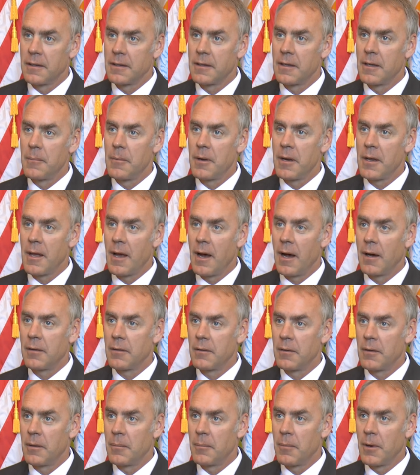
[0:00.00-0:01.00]
Committee out
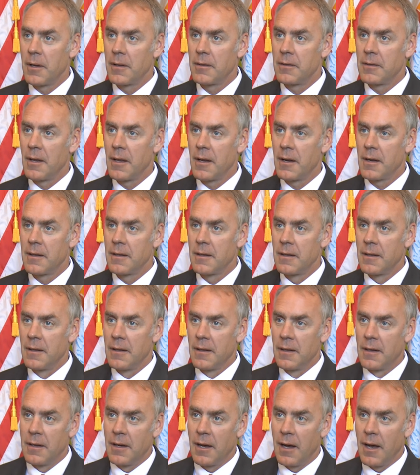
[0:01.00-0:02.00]
in Montana.
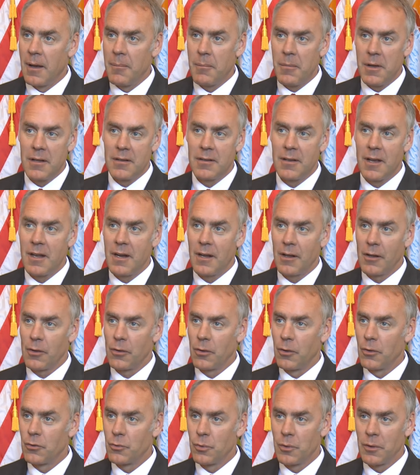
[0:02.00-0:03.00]
I maintain a
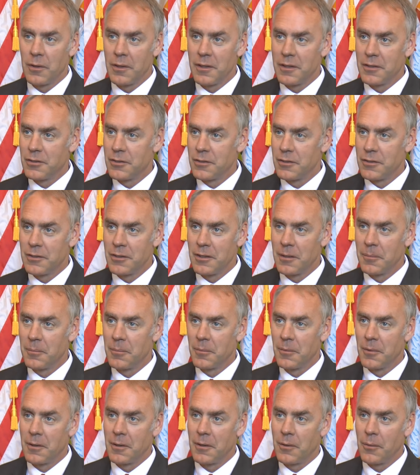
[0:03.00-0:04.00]
close
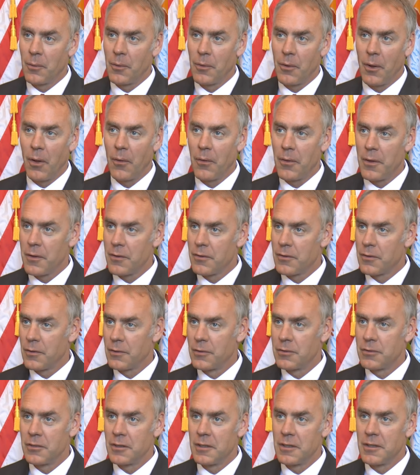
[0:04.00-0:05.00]
relationship with all the
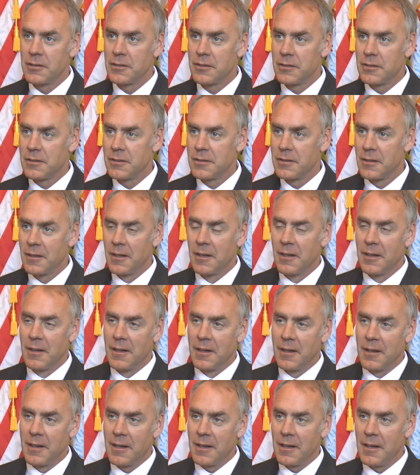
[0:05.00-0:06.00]
associations.
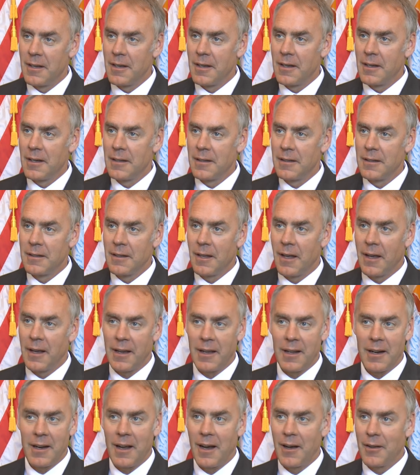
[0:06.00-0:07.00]
And I
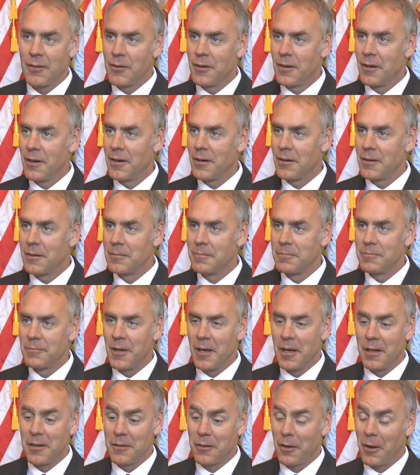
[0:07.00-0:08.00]
get out there
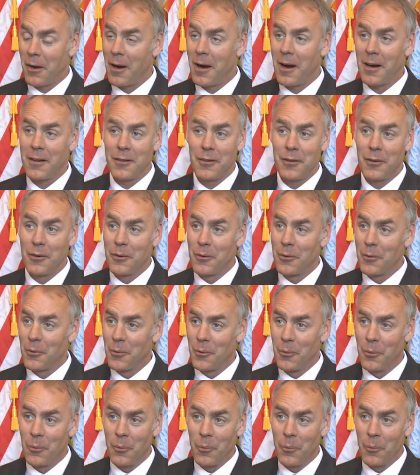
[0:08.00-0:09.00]
and talk
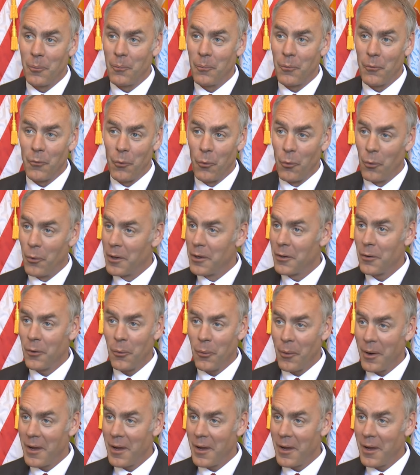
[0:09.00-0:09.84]
to real